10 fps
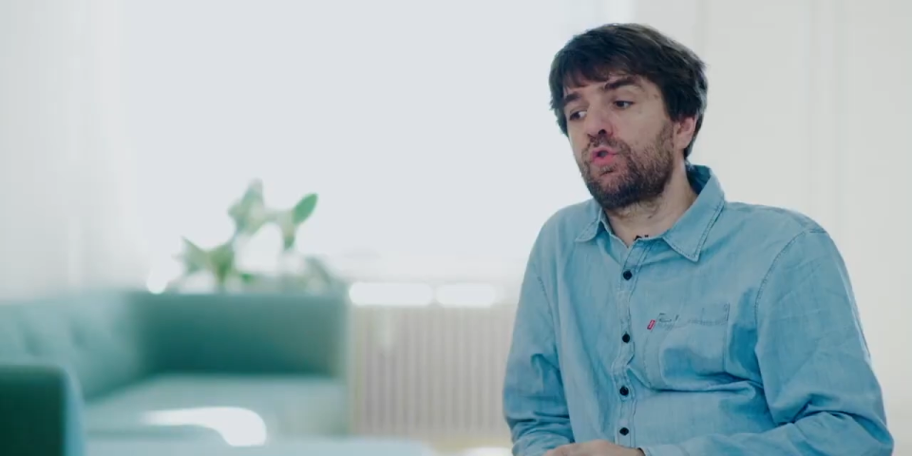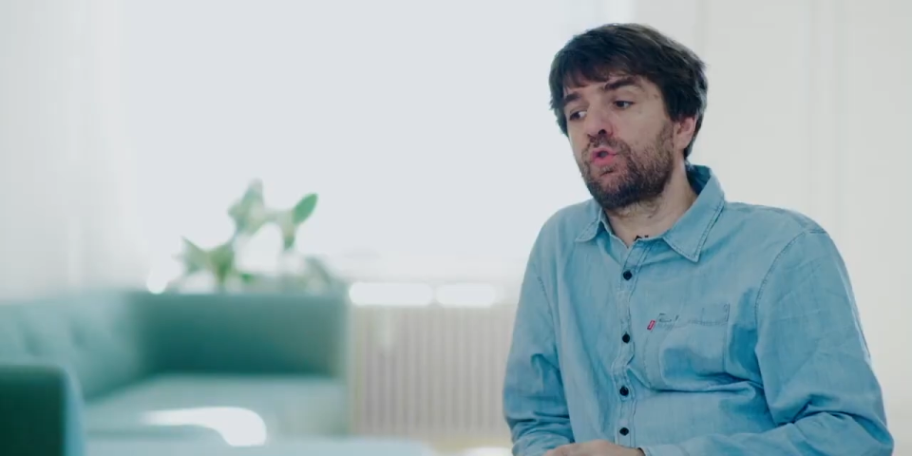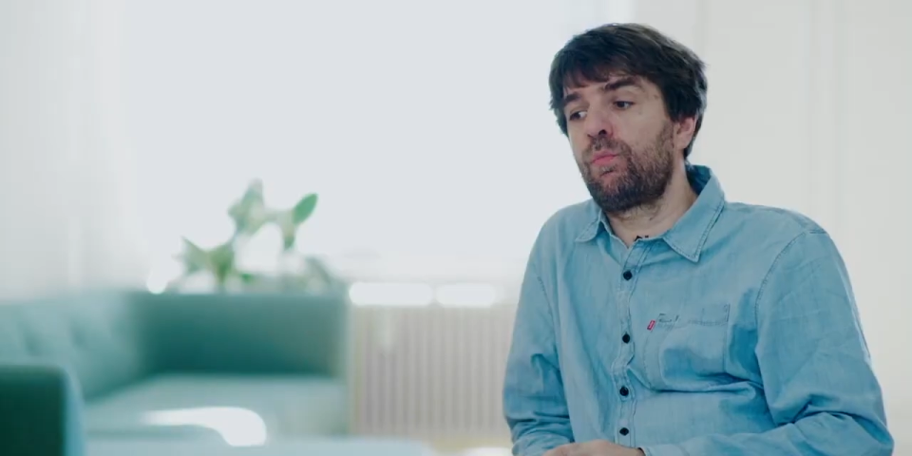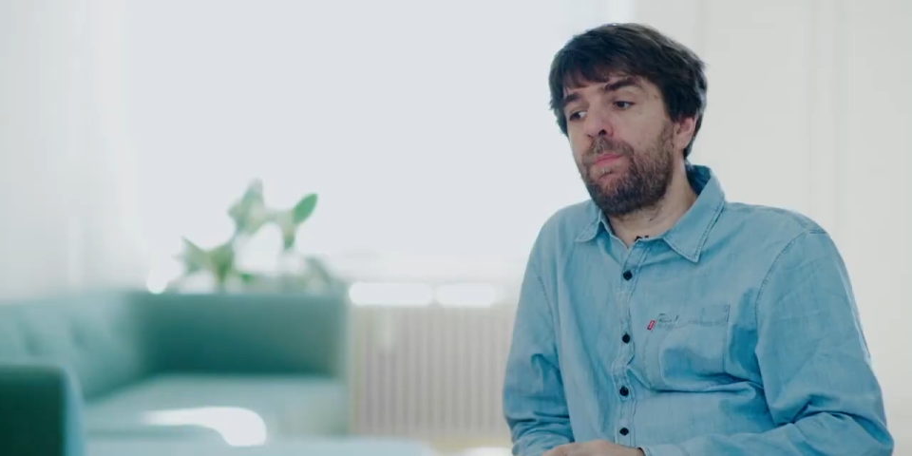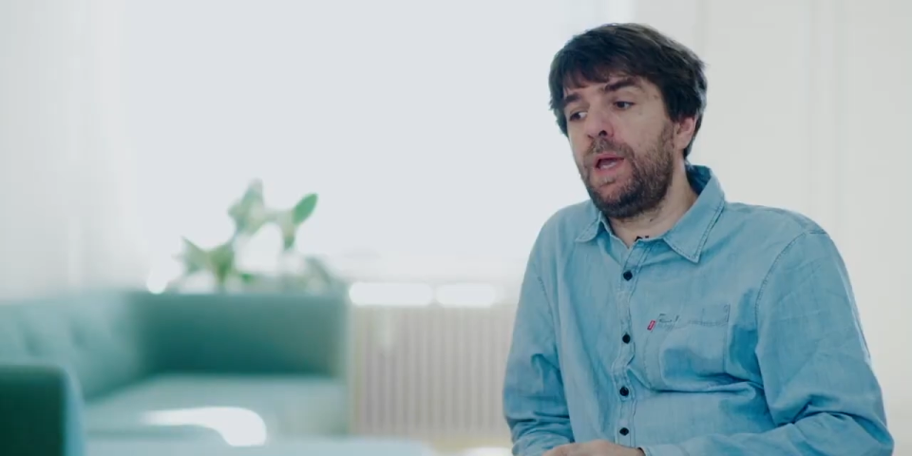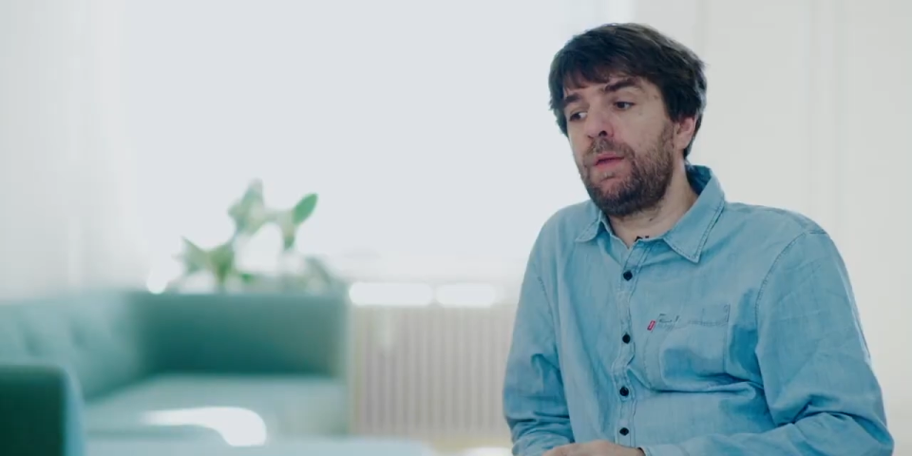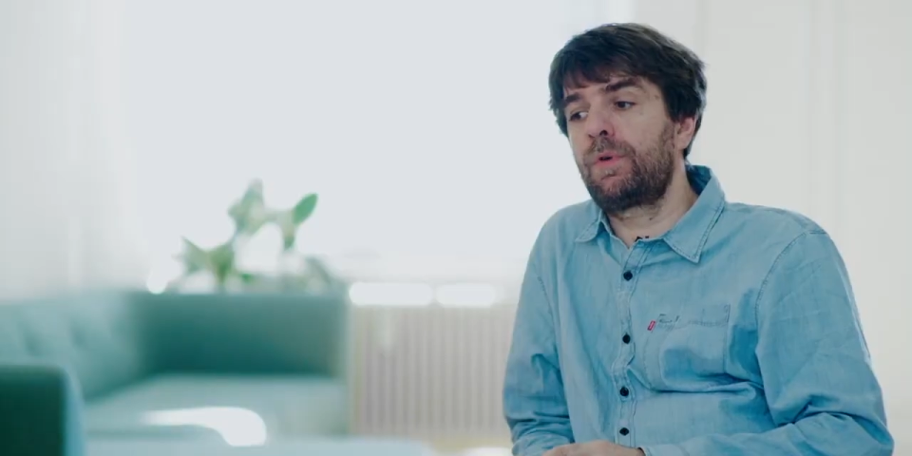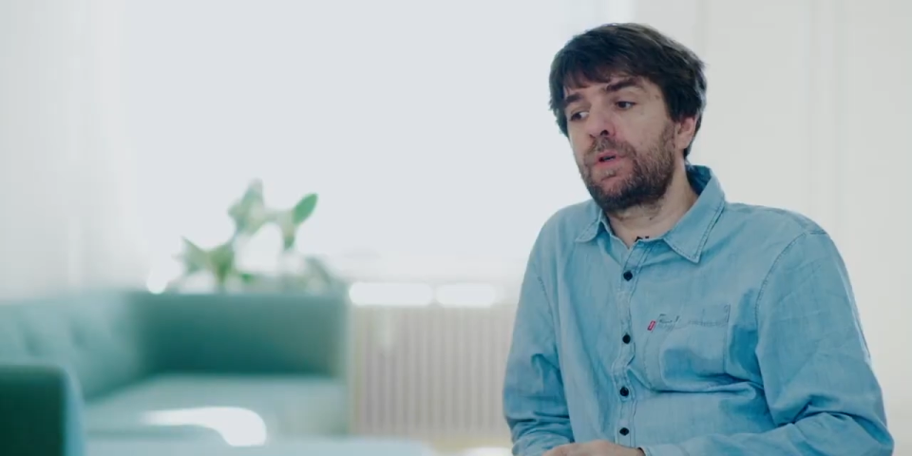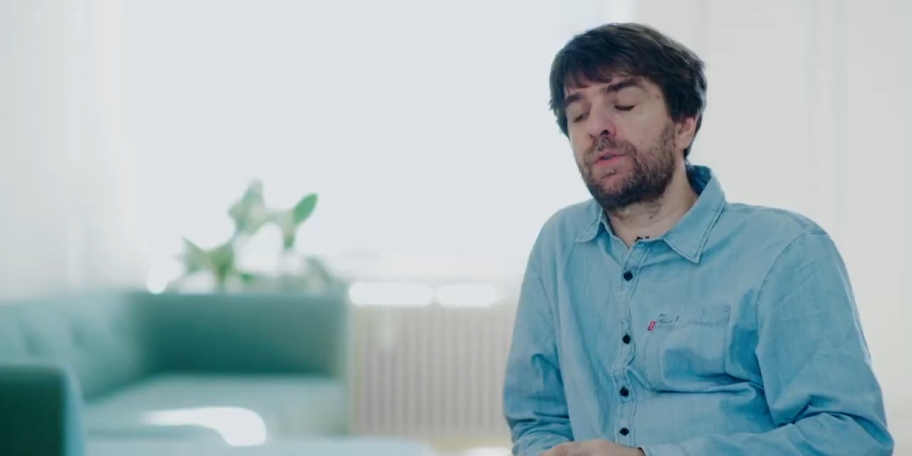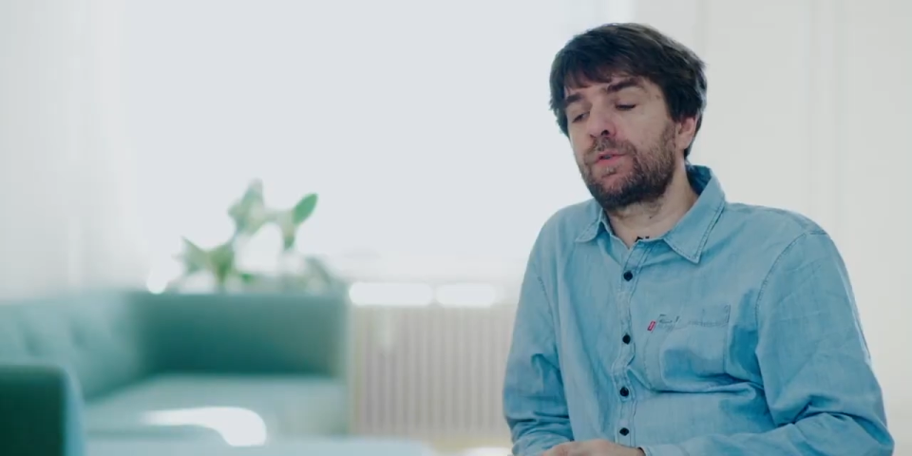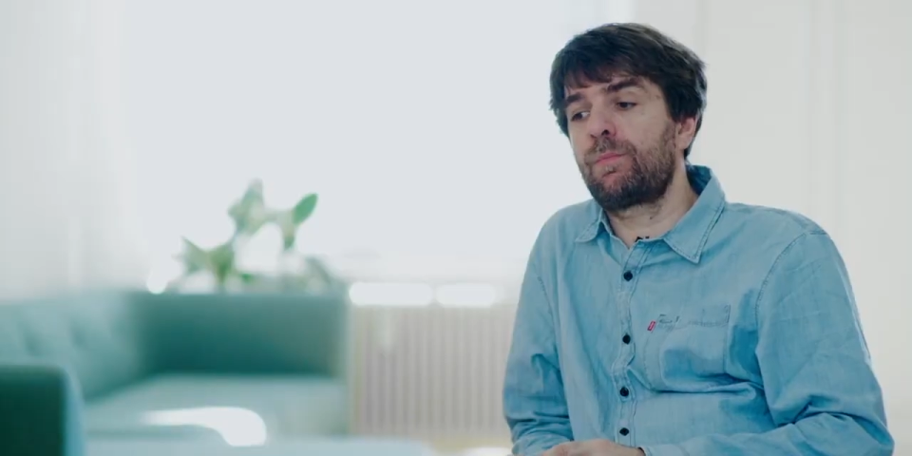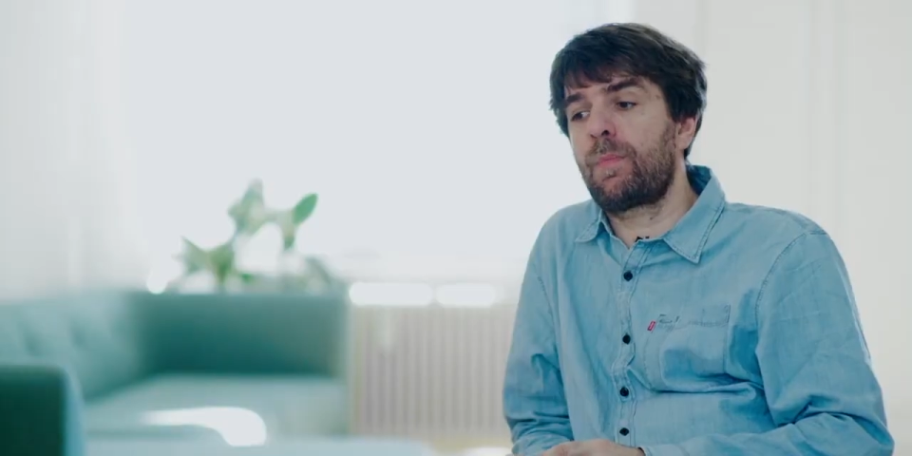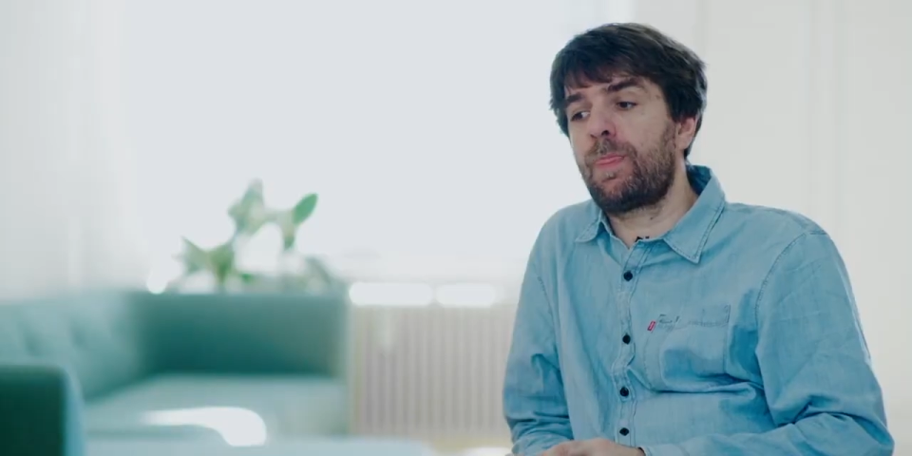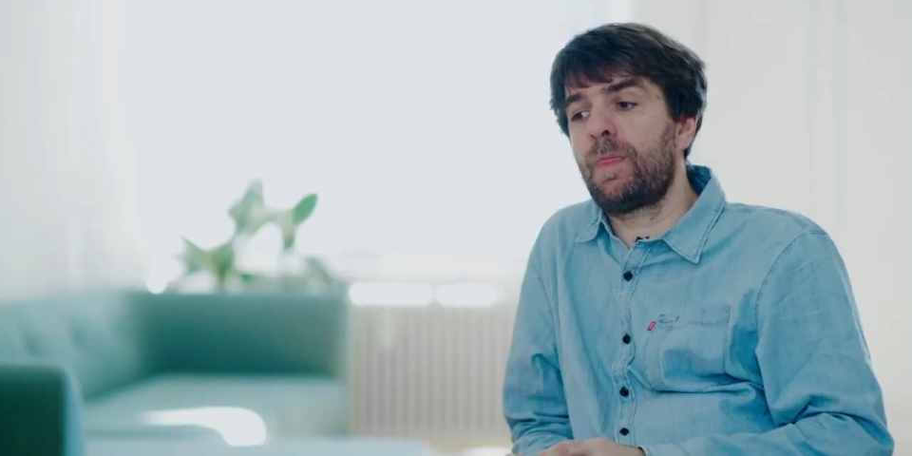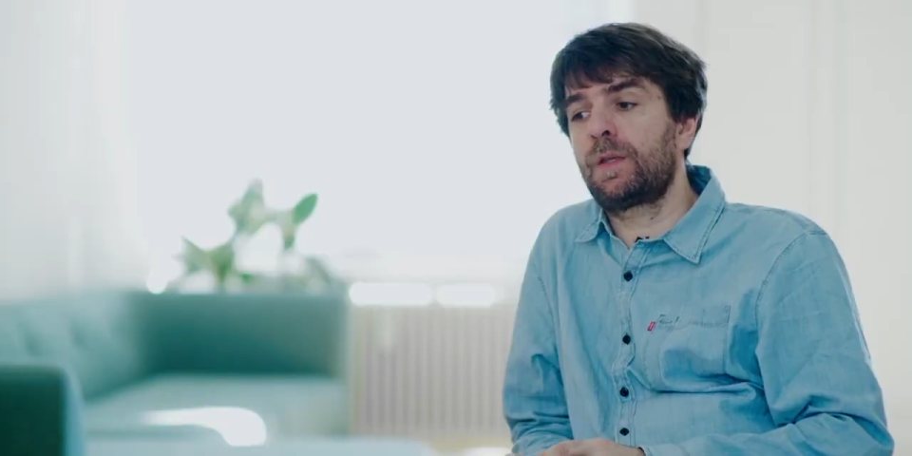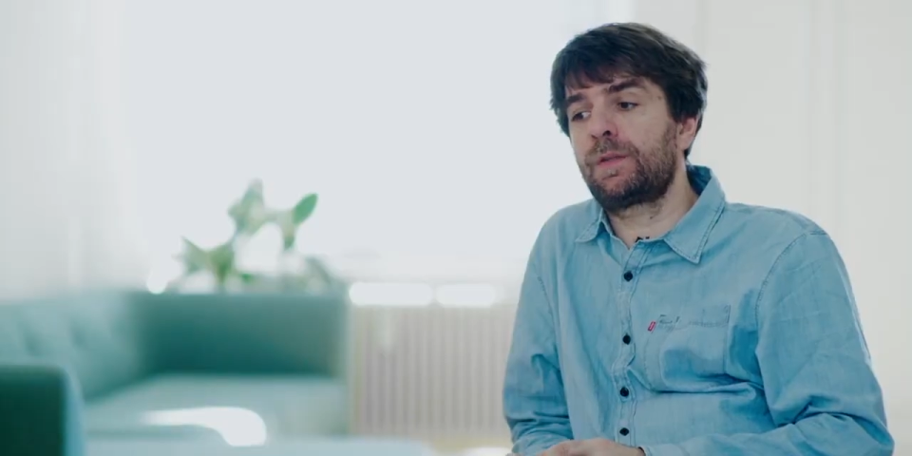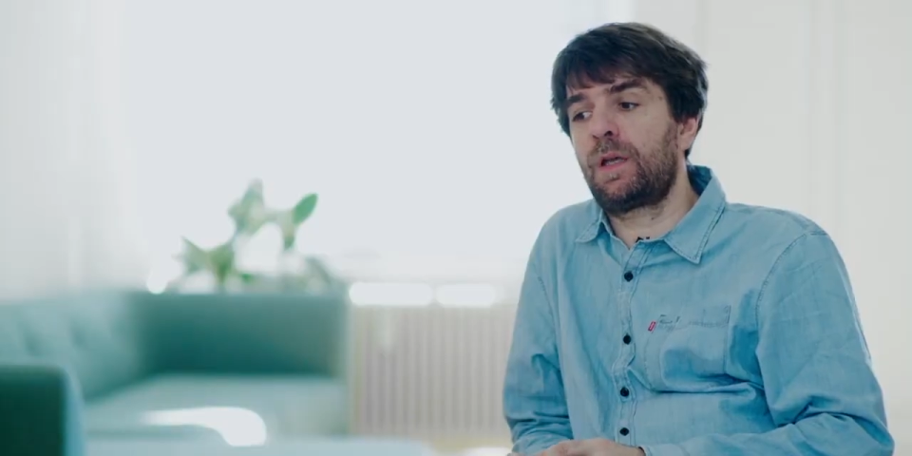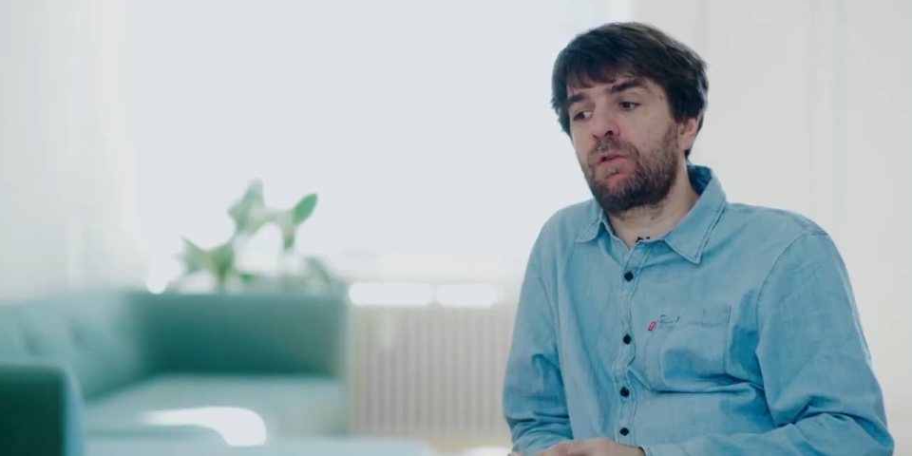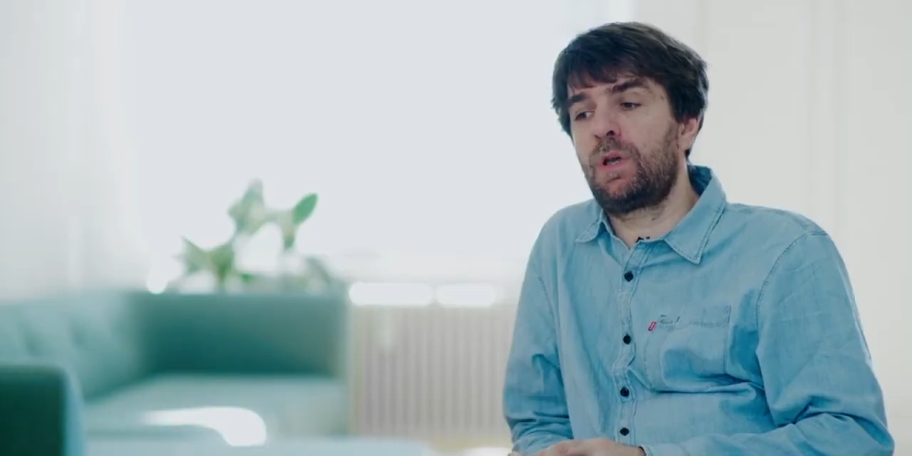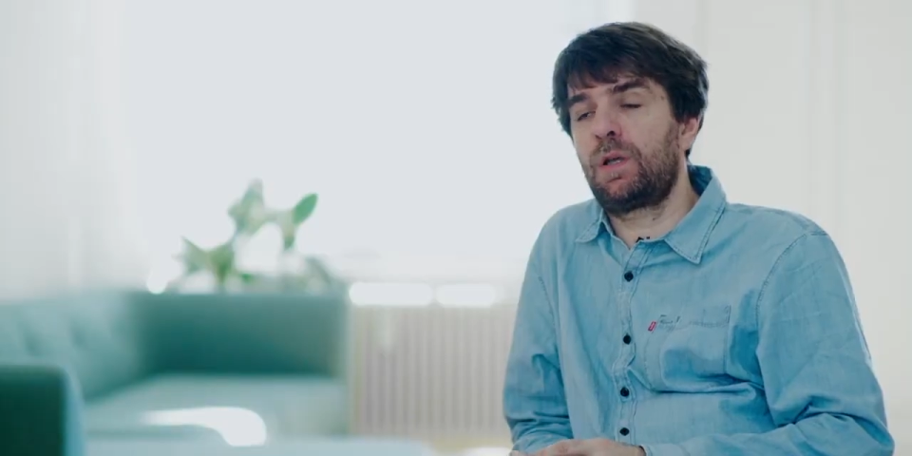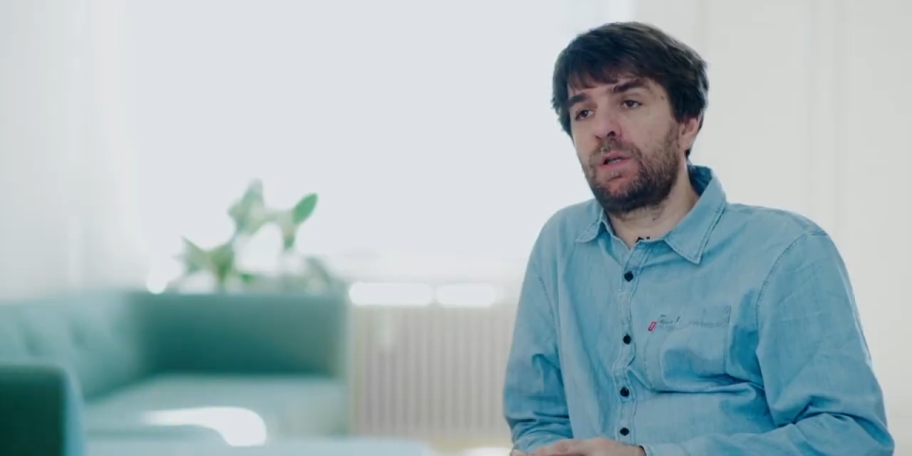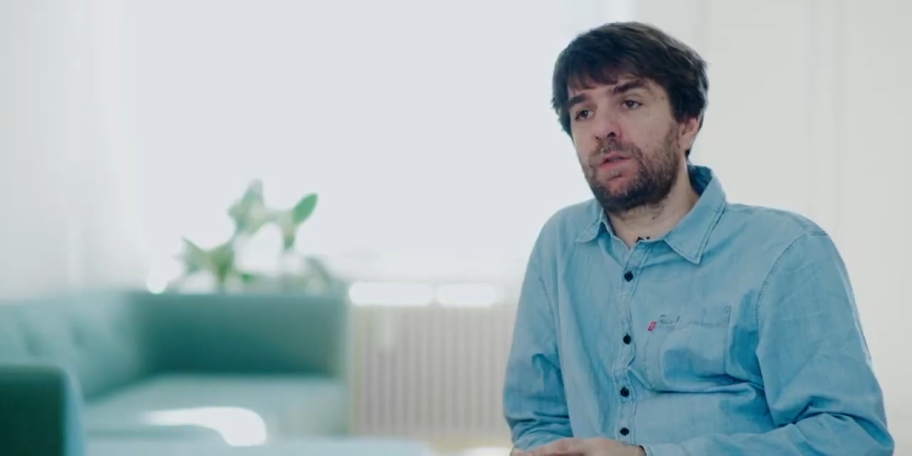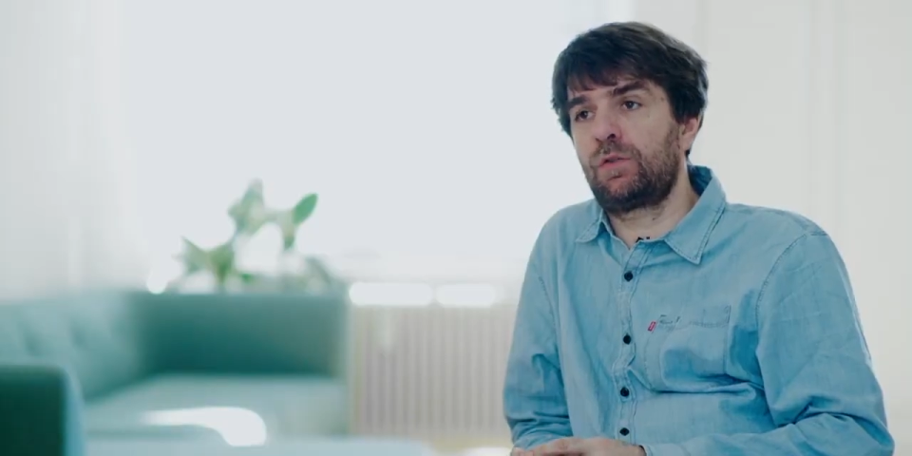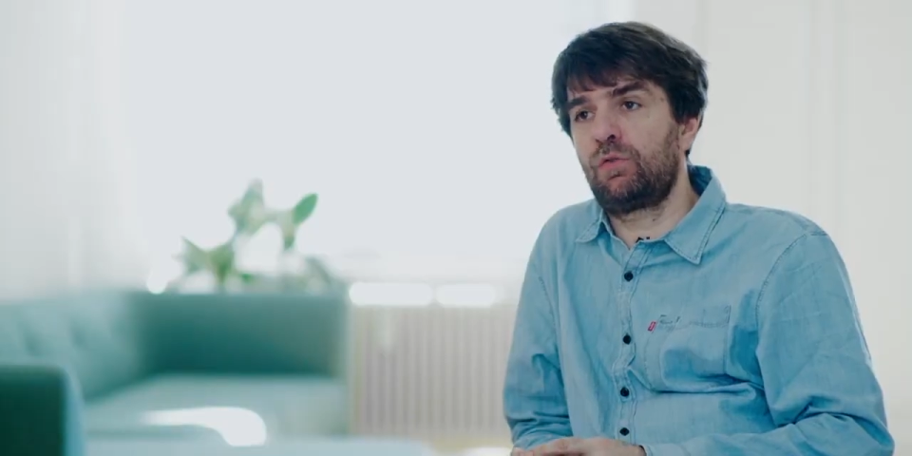So papers that psychoanalysts